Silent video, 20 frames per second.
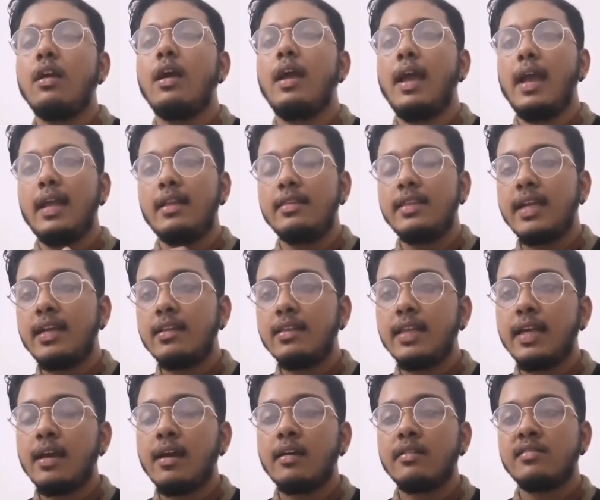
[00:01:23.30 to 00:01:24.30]
And then
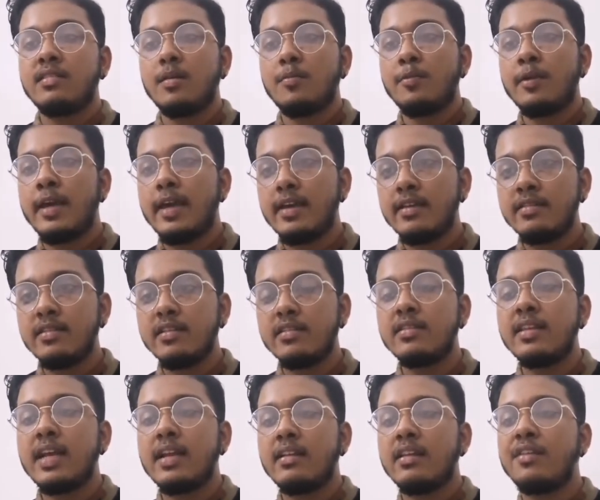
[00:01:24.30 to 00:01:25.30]
there are some cases
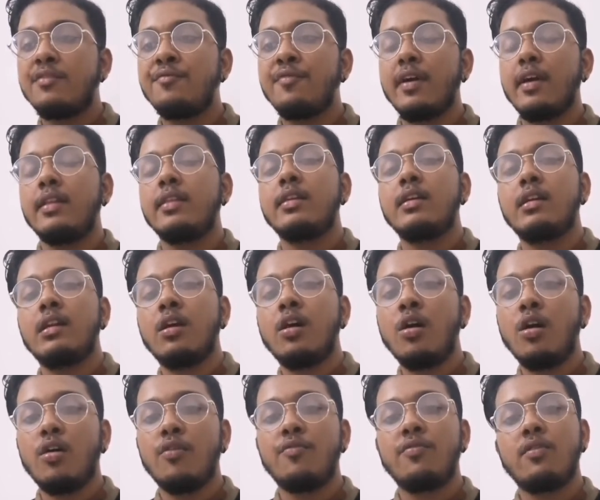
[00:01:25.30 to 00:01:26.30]
that define the
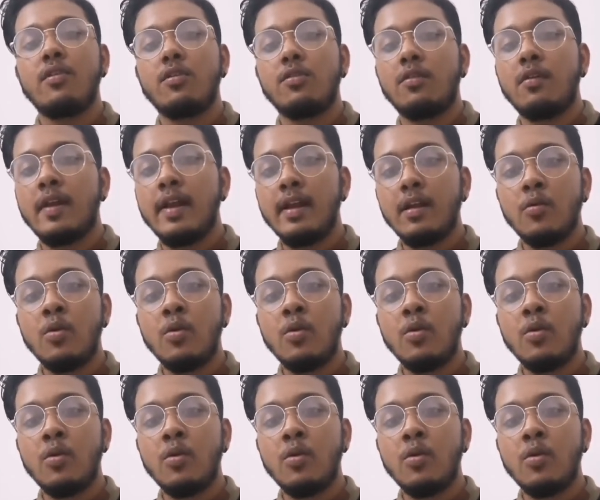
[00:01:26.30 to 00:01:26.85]
law of contract.